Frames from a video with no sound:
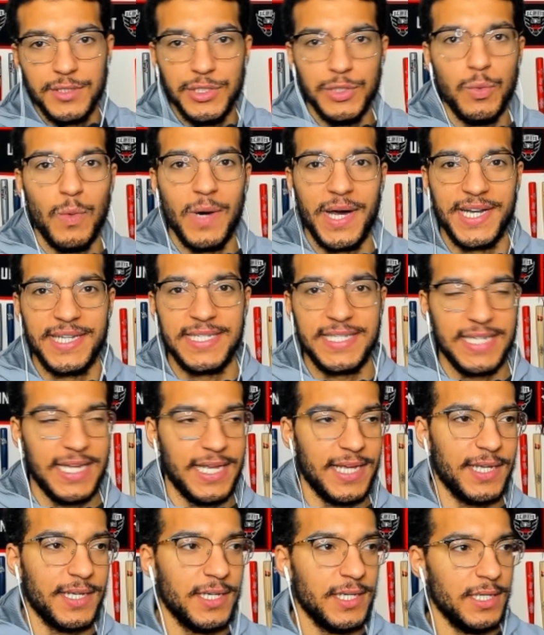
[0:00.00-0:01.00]
you want to
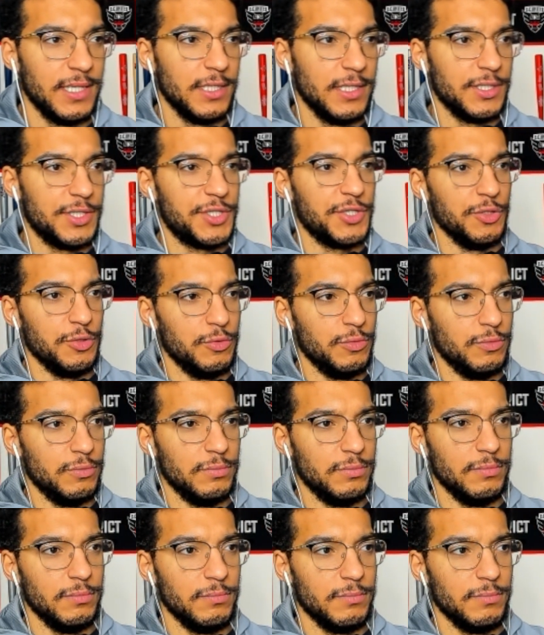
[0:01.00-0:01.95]
say, to